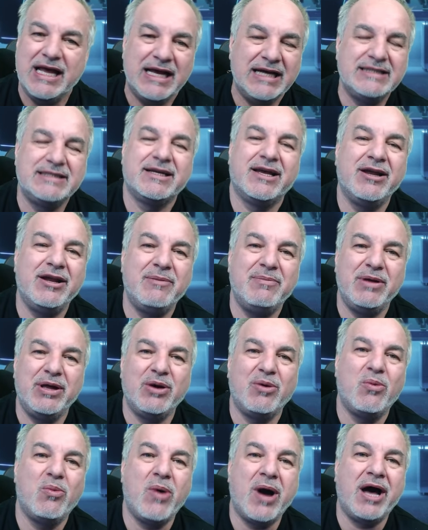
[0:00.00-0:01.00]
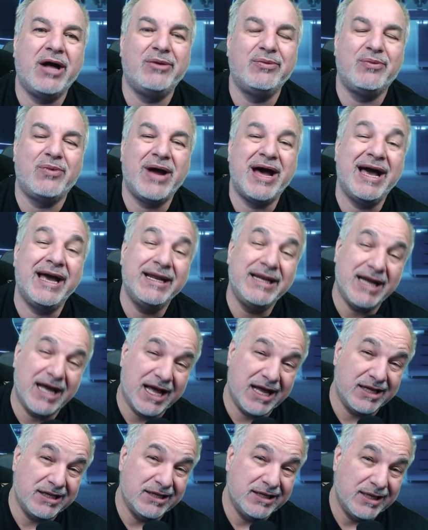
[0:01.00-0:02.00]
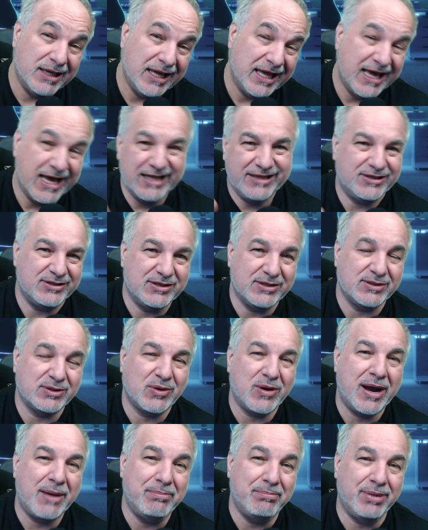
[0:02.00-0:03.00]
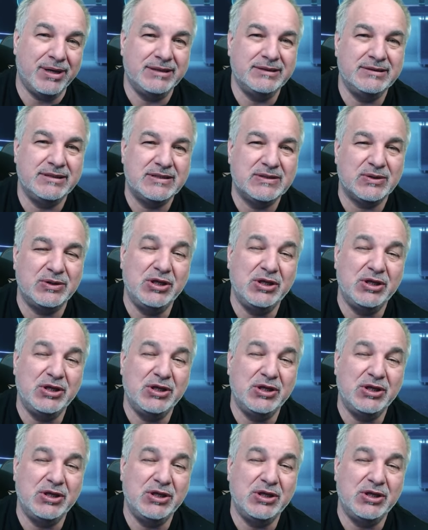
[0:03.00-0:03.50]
it's going to be a wild ride hit the subscribe button so